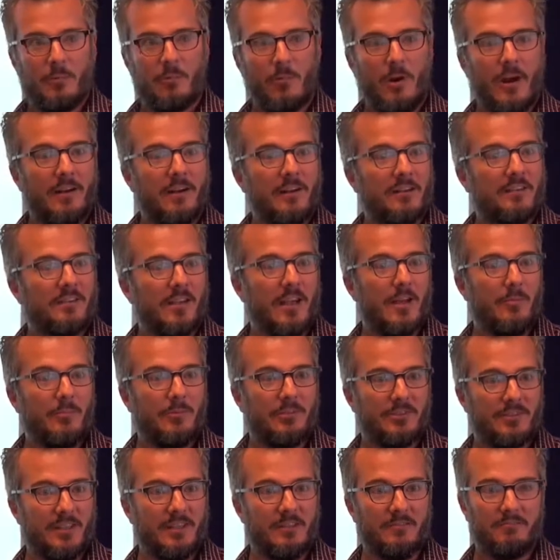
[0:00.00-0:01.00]
writing
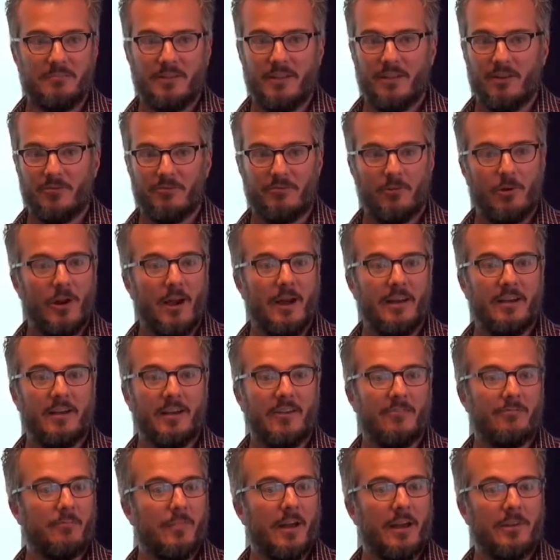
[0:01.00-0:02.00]
samples in, get a
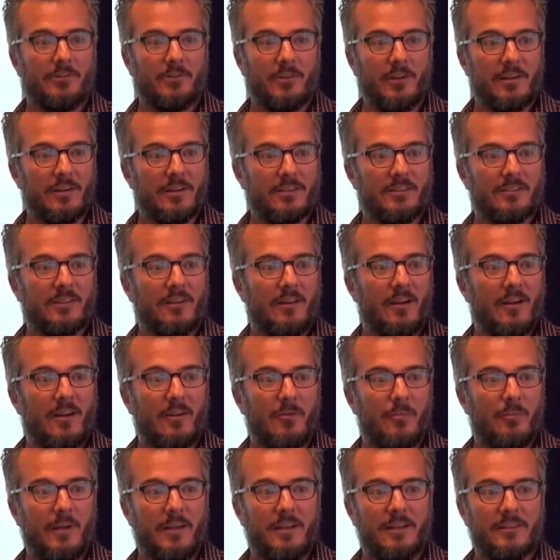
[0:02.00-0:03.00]
variety of metrics
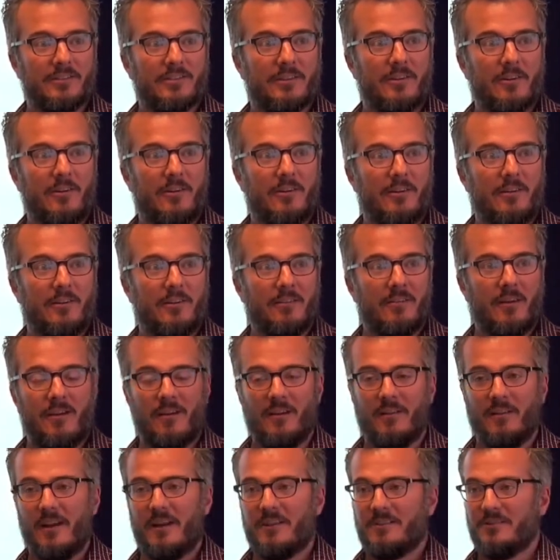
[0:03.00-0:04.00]
uh, based on
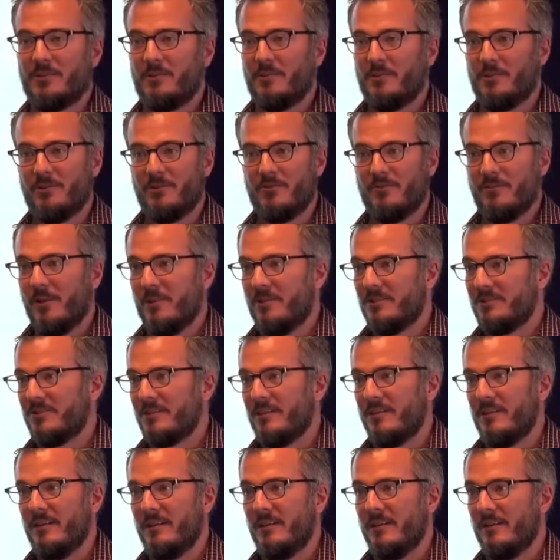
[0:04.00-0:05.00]
uh, lexical
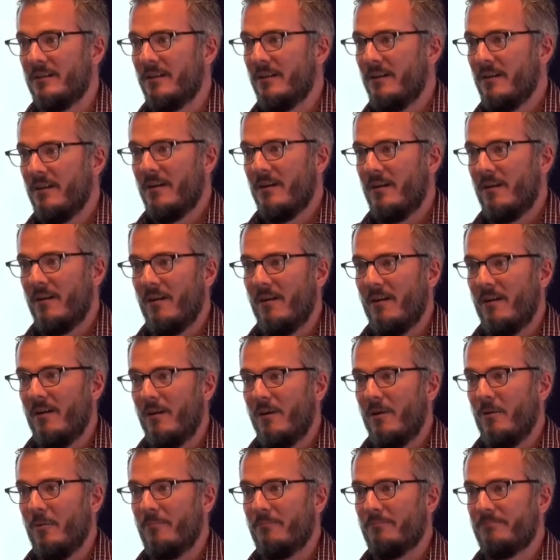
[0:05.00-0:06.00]
diversity,
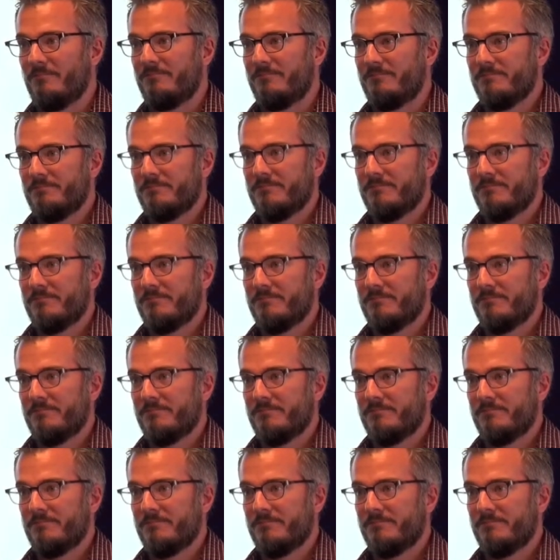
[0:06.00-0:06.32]
um,